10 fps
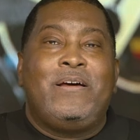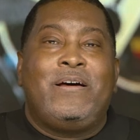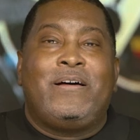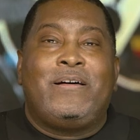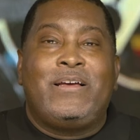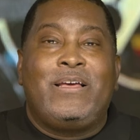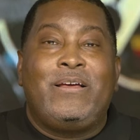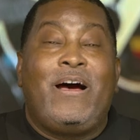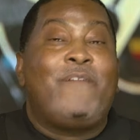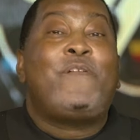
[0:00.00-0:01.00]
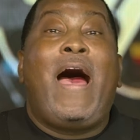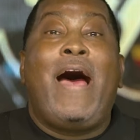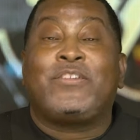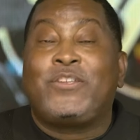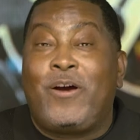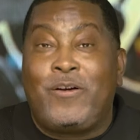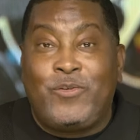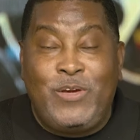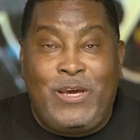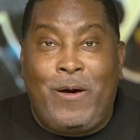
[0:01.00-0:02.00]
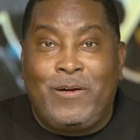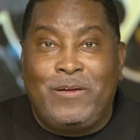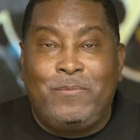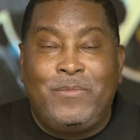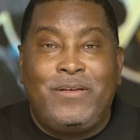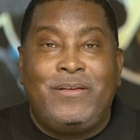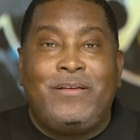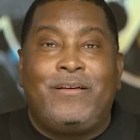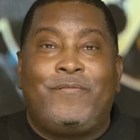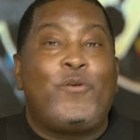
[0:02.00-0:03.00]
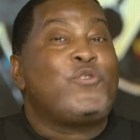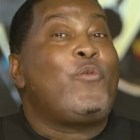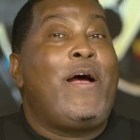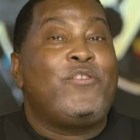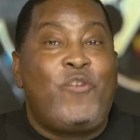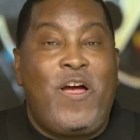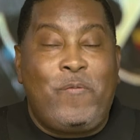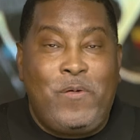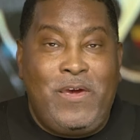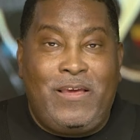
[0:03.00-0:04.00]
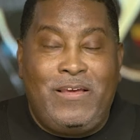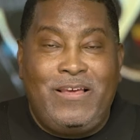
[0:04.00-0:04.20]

a five-star, we call him, first-round draft pick.